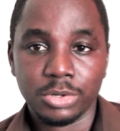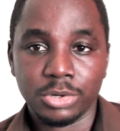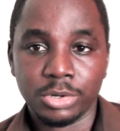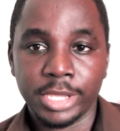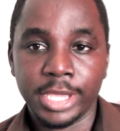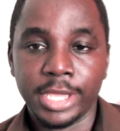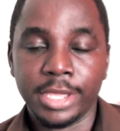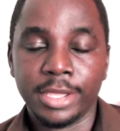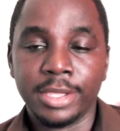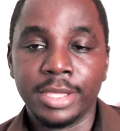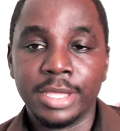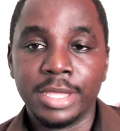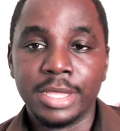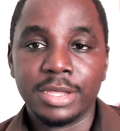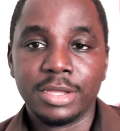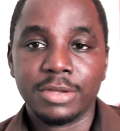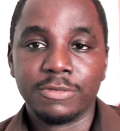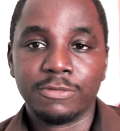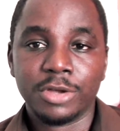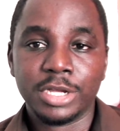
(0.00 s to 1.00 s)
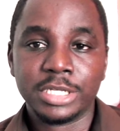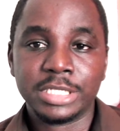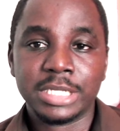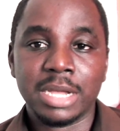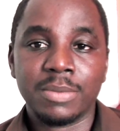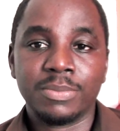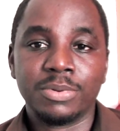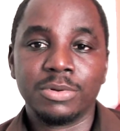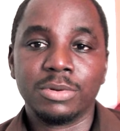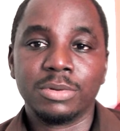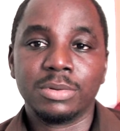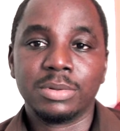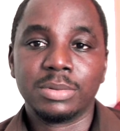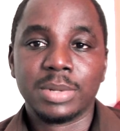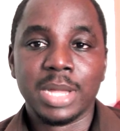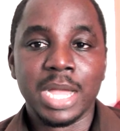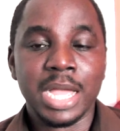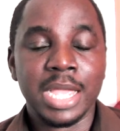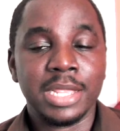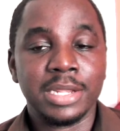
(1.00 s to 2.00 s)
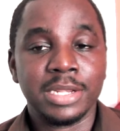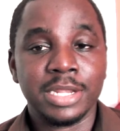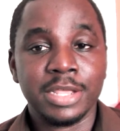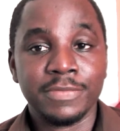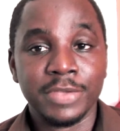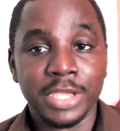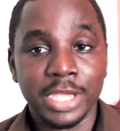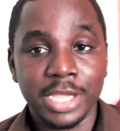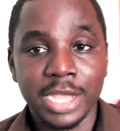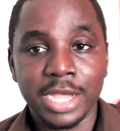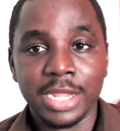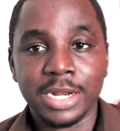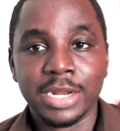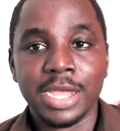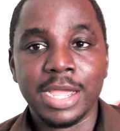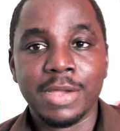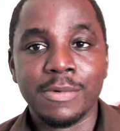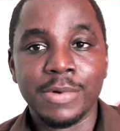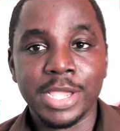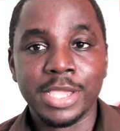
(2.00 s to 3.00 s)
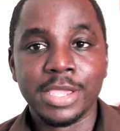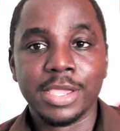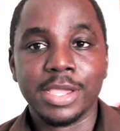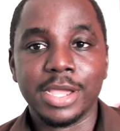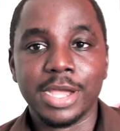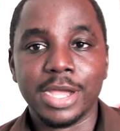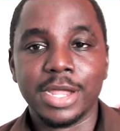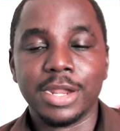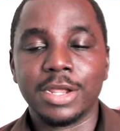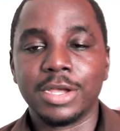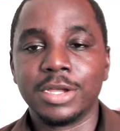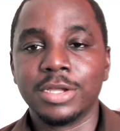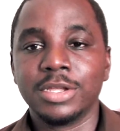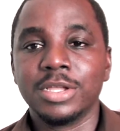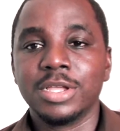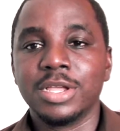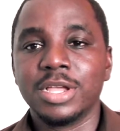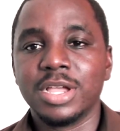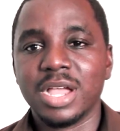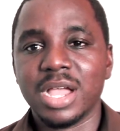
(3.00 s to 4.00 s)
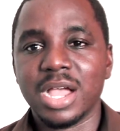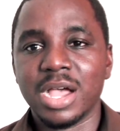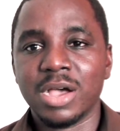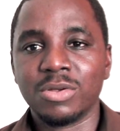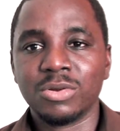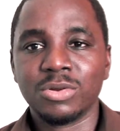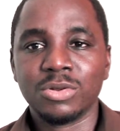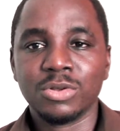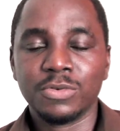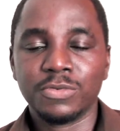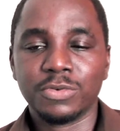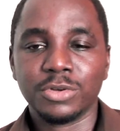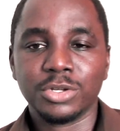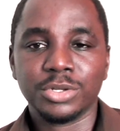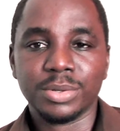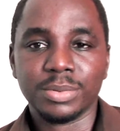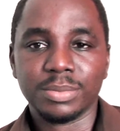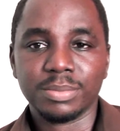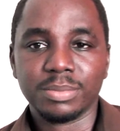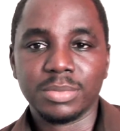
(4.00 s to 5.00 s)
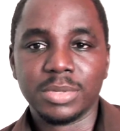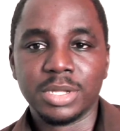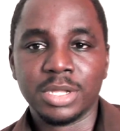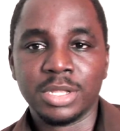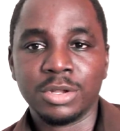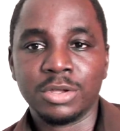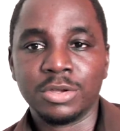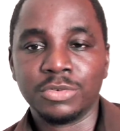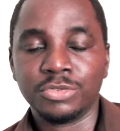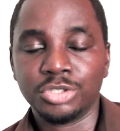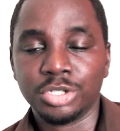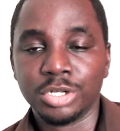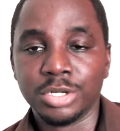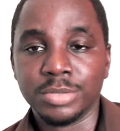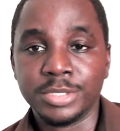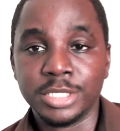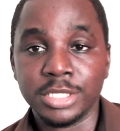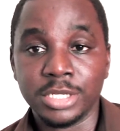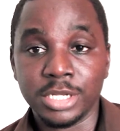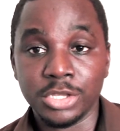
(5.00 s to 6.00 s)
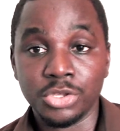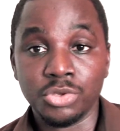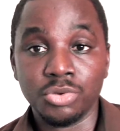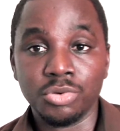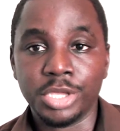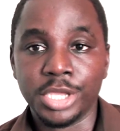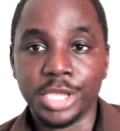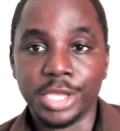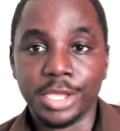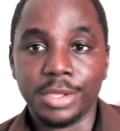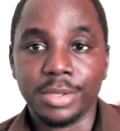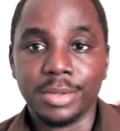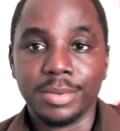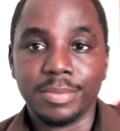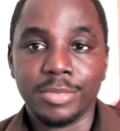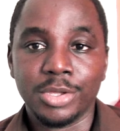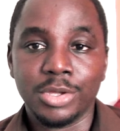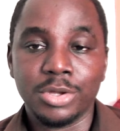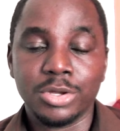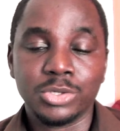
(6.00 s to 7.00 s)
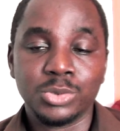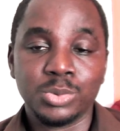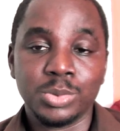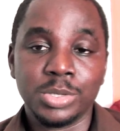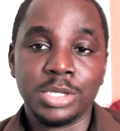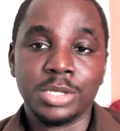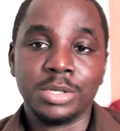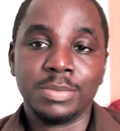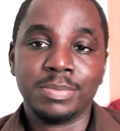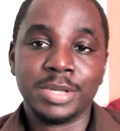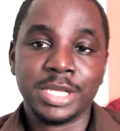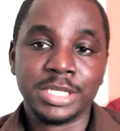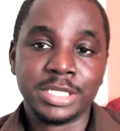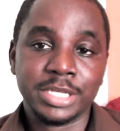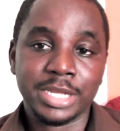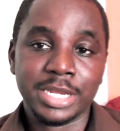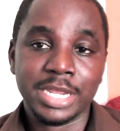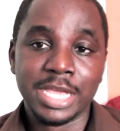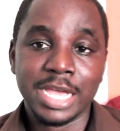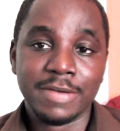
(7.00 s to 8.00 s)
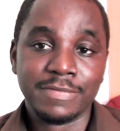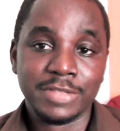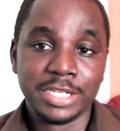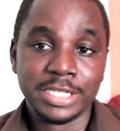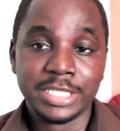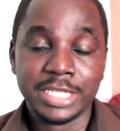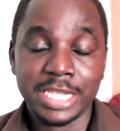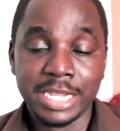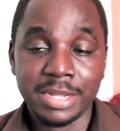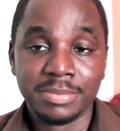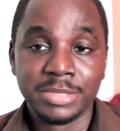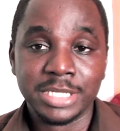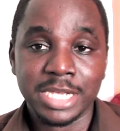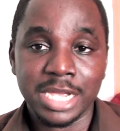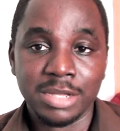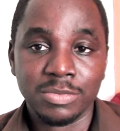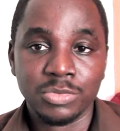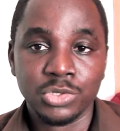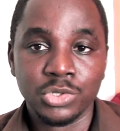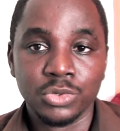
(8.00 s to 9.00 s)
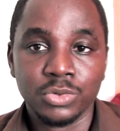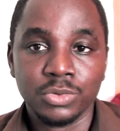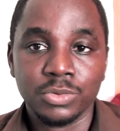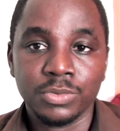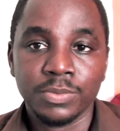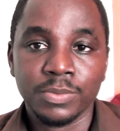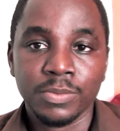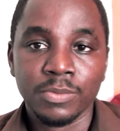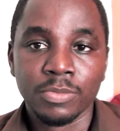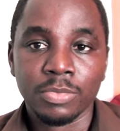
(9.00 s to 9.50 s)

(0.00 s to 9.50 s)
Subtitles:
Okay, for example, I live in Ghana, I work in Ghana. I'll look for a lot of jobs in the UK because we basically have the same time zone.